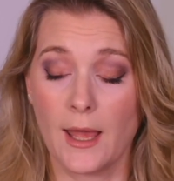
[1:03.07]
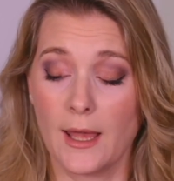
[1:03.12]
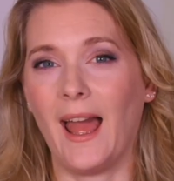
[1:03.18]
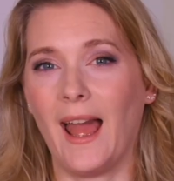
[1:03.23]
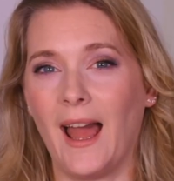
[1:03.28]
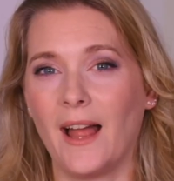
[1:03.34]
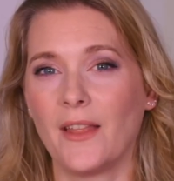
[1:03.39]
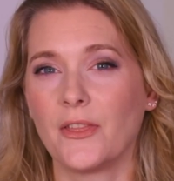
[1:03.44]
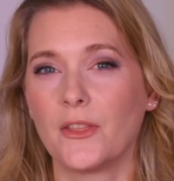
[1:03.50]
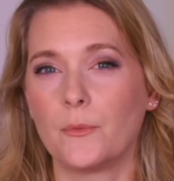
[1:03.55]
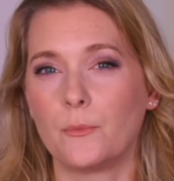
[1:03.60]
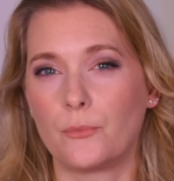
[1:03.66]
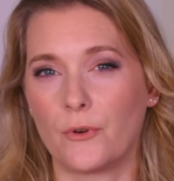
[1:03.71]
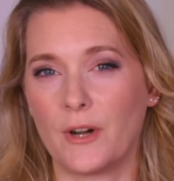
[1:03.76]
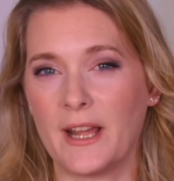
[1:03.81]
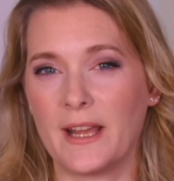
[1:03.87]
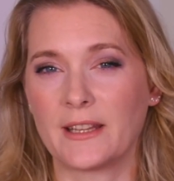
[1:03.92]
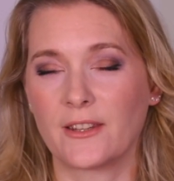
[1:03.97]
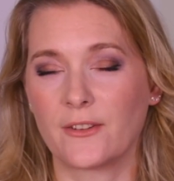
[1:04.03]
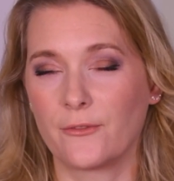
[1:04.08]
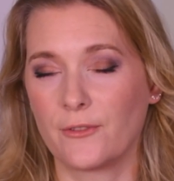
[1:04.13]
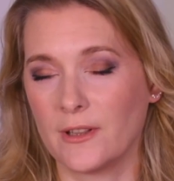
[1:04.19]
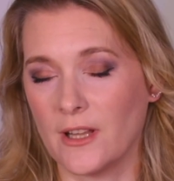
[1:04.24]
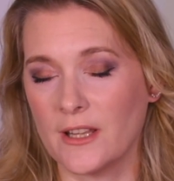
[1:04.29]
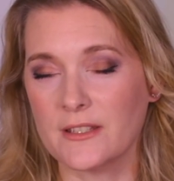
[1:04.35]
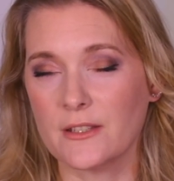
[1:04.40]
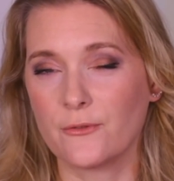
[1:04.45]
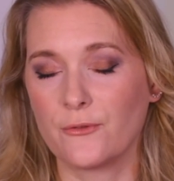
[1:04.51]
And the brand's
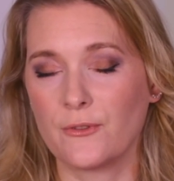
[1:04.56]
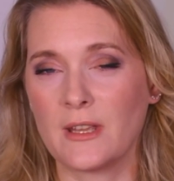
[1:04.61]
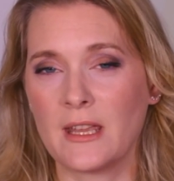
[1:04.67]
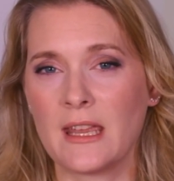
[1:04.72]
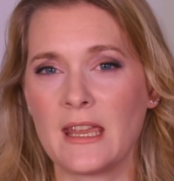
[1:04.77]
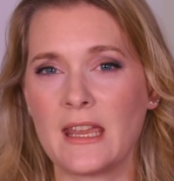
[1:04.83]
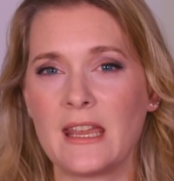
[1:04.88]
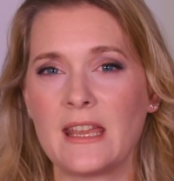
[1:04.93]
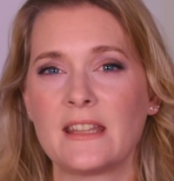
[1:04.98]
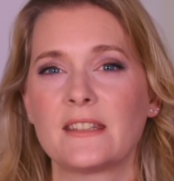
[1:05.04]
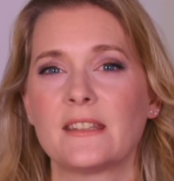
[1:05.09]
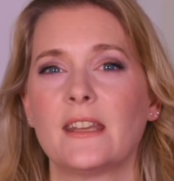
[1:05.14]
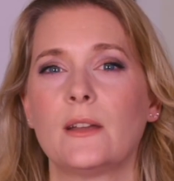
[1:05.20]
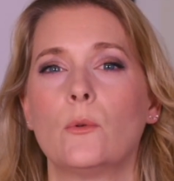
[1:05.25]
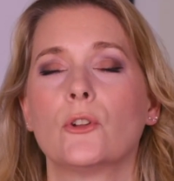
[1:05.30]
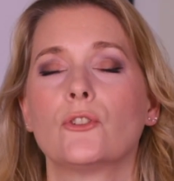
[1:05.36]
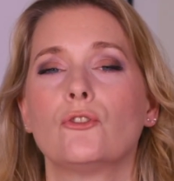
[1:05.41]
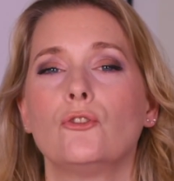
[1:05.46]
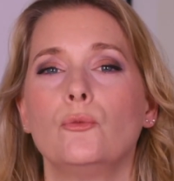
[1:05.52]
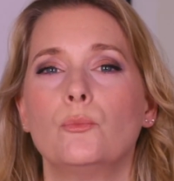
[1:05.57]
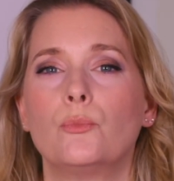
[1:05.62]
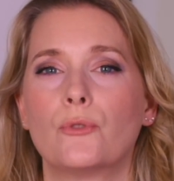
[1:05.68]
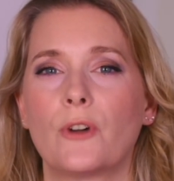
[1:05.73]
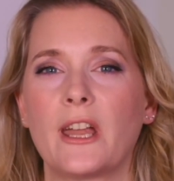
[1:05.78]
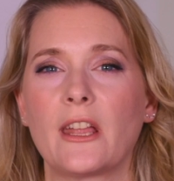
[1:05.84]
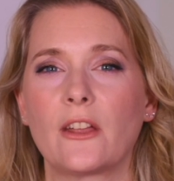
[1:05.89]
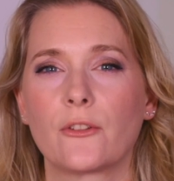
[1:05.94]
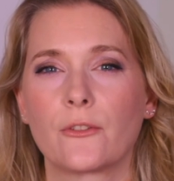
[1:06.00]
philosophy is they want to
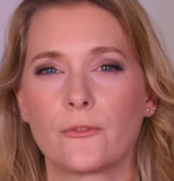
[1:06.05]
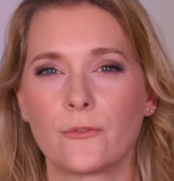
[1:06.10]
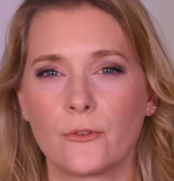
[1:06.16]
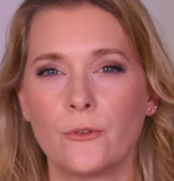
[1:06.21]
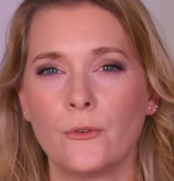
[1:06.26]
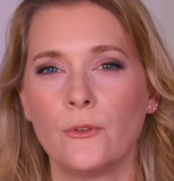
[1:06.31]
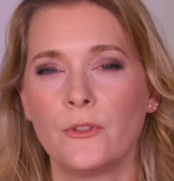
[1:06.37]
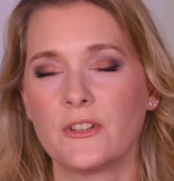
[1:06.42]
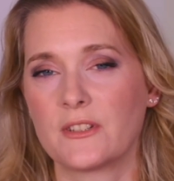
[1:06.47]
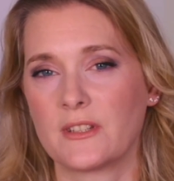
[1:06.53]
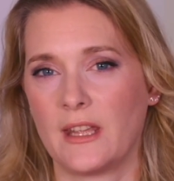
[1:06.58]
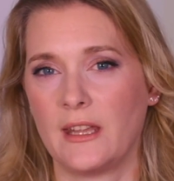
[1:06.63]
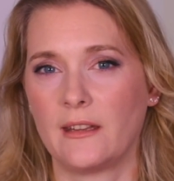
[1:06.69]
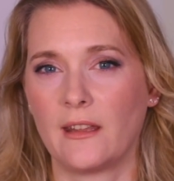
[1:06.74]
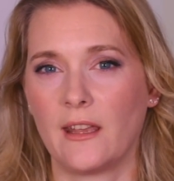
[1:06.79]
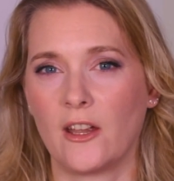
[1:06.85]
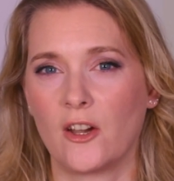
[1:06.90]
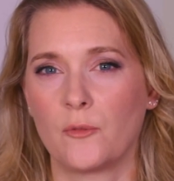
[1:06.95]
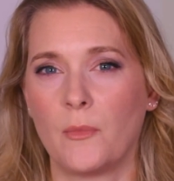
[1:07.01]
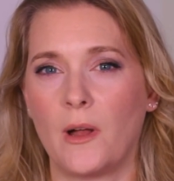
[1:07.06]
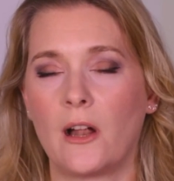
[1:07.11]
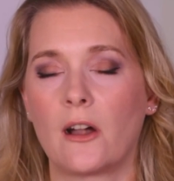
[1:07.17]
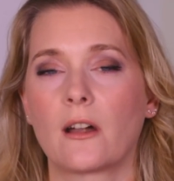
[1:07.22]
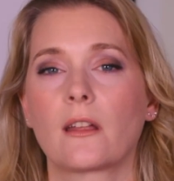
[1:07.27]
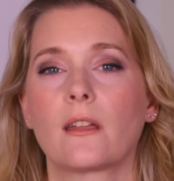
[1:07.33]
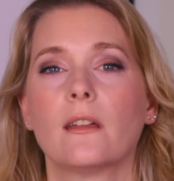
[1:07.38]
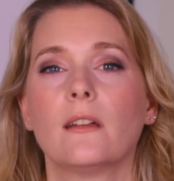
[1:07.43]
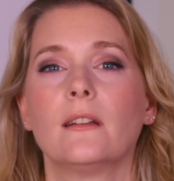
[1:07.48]
break through the skincare
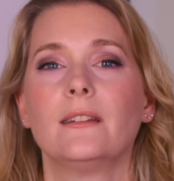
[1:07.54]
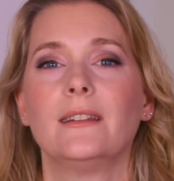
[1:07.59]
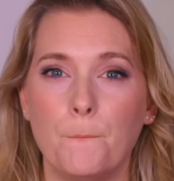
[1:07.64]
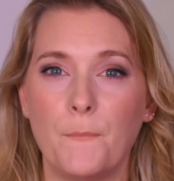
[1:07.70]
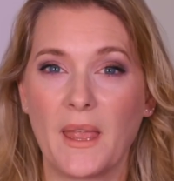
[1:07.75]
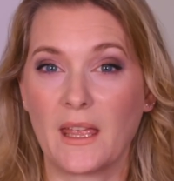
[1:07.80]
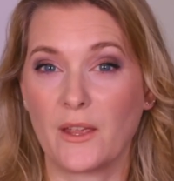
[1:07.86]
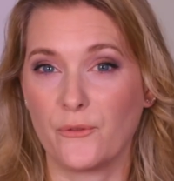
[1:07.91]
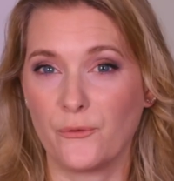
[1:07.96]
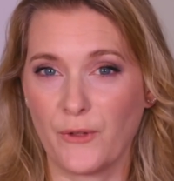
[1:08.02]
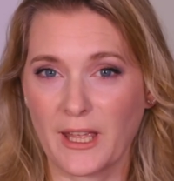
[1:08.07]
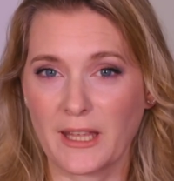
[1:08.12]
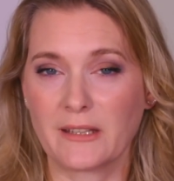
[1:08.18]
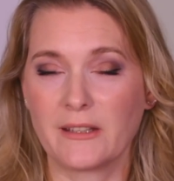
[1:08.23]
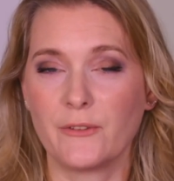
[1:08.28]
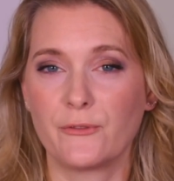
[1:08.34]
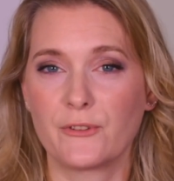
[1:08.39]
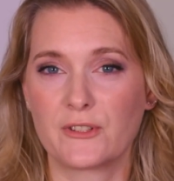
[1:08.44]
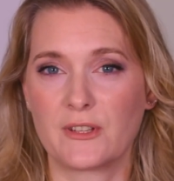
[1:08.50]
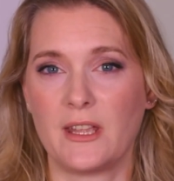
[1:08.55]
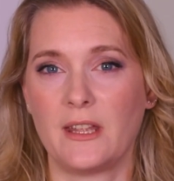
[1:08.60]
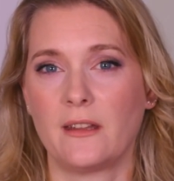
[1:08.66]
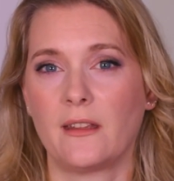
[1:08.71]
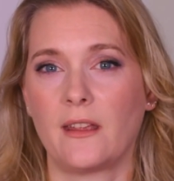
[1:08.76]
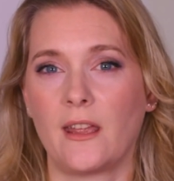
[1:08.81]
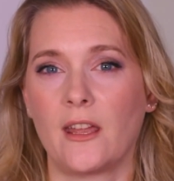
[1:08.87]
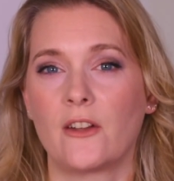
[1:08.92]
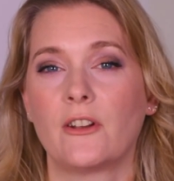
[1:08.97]
market, make effective
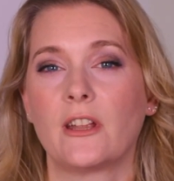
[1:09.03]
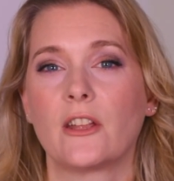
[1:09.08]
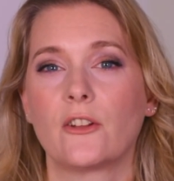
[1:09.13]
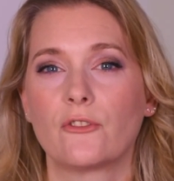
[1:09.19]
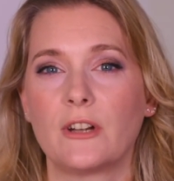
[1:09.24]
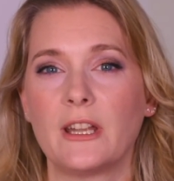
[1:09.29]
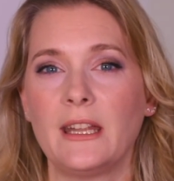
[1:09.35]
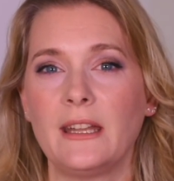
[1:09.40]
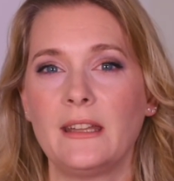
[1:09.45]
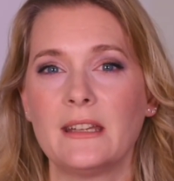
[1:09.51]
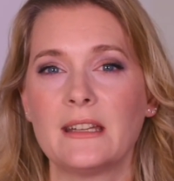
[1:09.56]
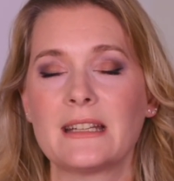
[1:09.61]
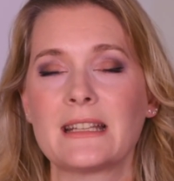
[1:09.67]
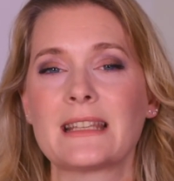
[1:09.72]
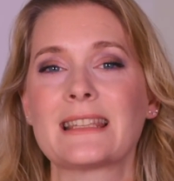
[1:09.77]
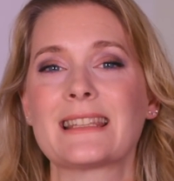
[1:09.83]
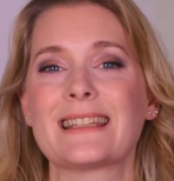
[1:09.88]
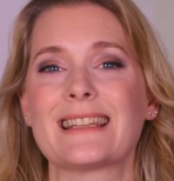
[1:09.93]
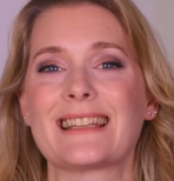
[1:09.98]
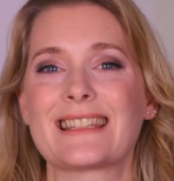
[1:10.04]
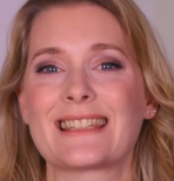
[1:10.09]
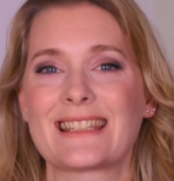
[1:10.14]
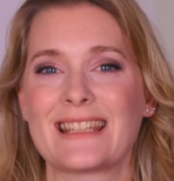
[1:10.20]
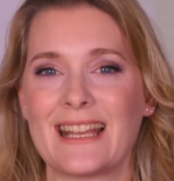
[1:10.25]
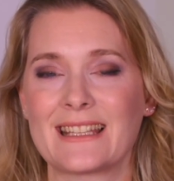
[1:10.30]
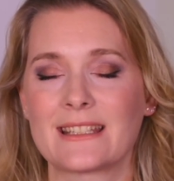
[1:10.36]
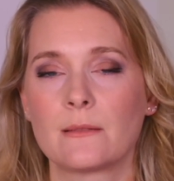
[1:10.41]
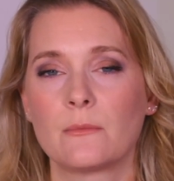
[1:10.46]
skincare ingredients
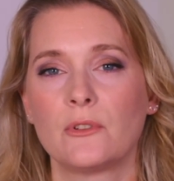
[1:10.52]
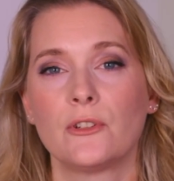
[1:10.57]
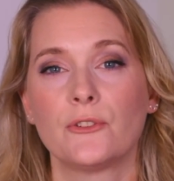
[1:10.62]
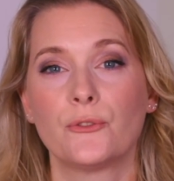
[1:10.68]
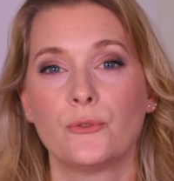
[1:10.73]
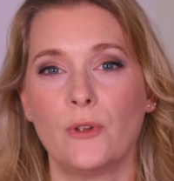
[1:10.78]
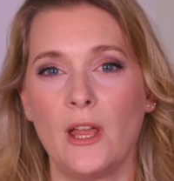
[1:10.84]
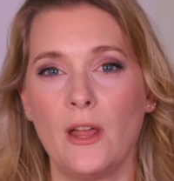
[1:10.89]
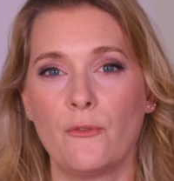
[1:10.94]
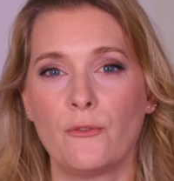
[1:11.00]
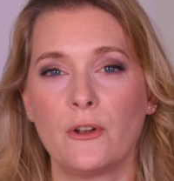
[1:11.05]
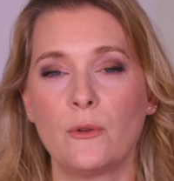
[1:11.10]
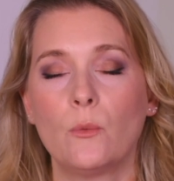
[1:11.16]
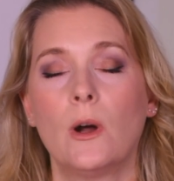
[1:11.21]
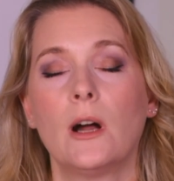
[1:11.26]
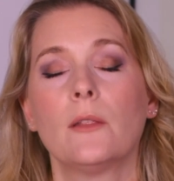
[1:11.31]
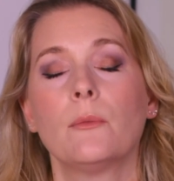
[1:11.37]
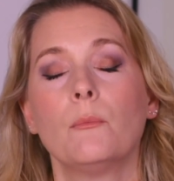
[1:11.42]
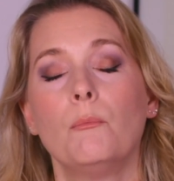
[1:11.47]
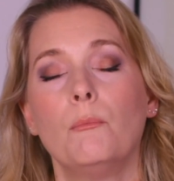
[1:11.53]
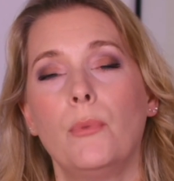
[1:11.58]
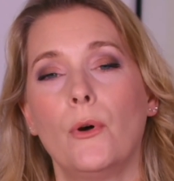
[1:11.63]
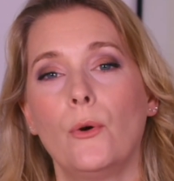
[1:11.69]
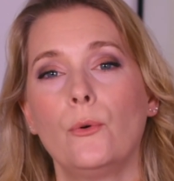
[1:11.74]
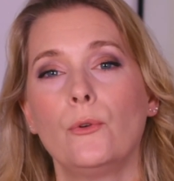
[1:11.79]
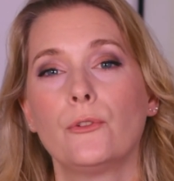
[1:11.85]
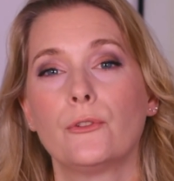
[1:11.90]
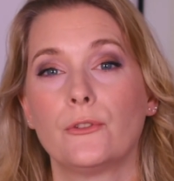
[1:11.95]
accessible to everyone,
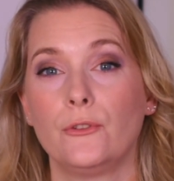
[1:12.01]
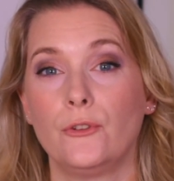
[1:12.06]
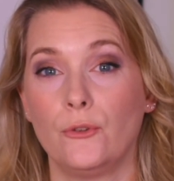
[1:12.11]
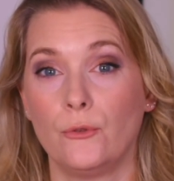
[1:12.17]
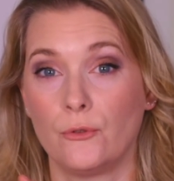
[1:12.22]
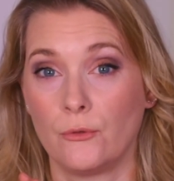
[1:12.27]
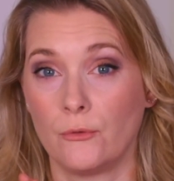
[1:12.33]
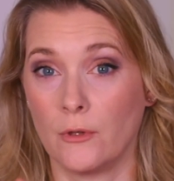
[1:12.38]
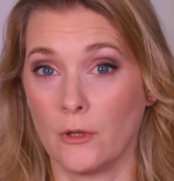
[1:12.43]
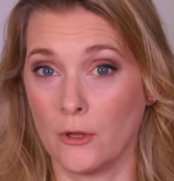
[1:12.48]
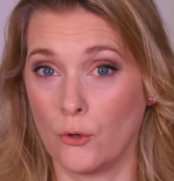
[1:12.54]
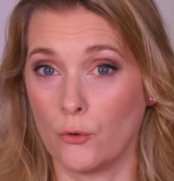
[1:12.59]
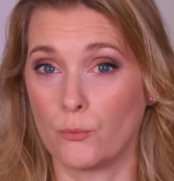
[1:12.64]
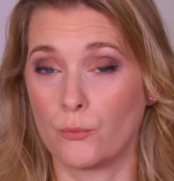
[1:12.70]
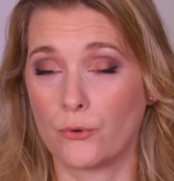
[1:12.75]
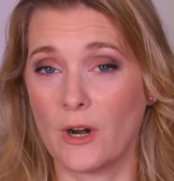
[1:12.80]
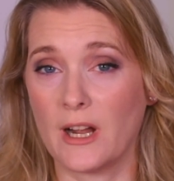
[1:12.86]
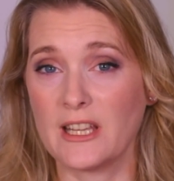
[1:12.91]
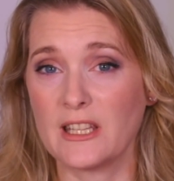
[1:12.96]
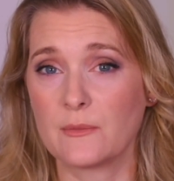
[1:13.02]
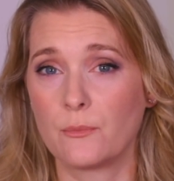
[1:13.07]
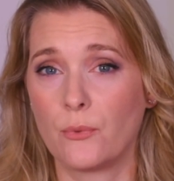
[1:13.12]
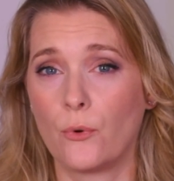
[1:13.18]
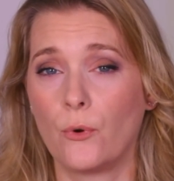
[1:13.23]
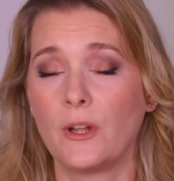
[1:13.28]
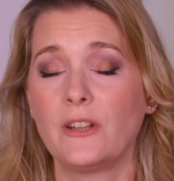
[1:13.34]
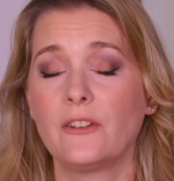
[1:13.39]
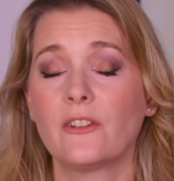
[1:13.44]
both due to a low price
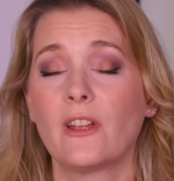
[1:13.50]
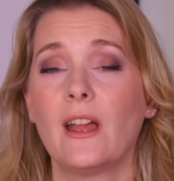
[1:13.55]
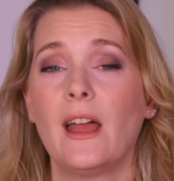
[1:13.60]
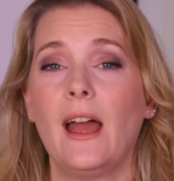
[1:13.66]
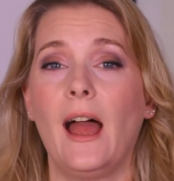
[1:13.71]
point